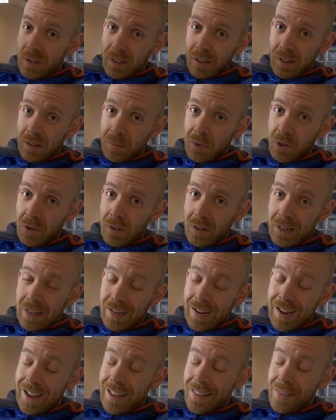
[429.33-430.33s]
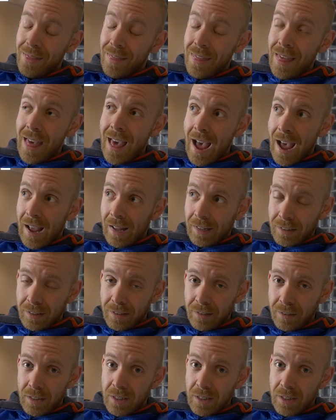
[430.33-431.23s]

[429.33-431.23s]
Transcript: the community and that